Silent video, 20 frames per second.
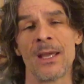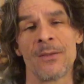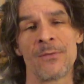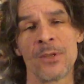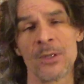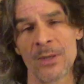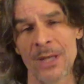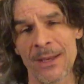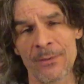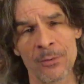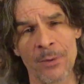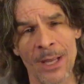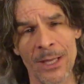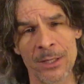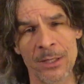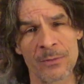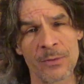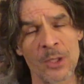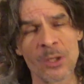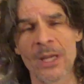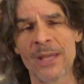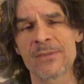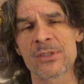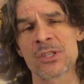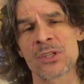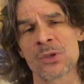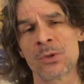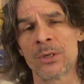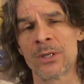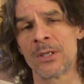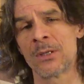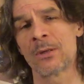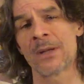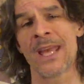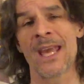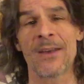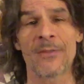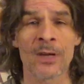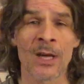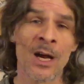if you don't have a story, you don't
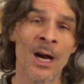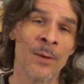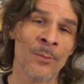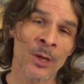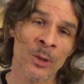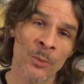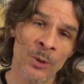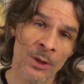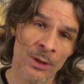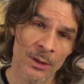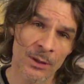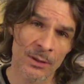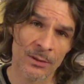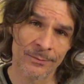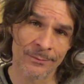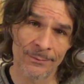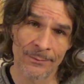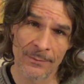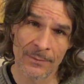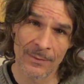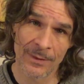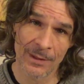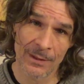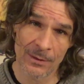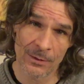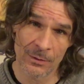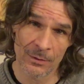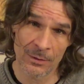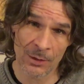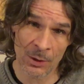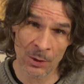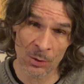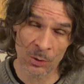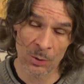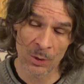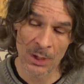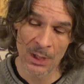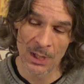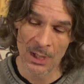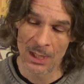have a comic book.
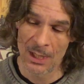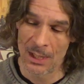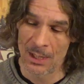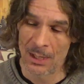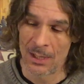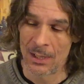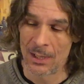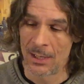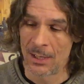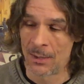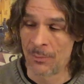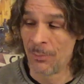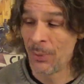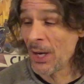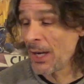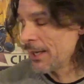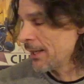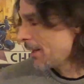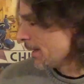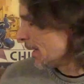So, but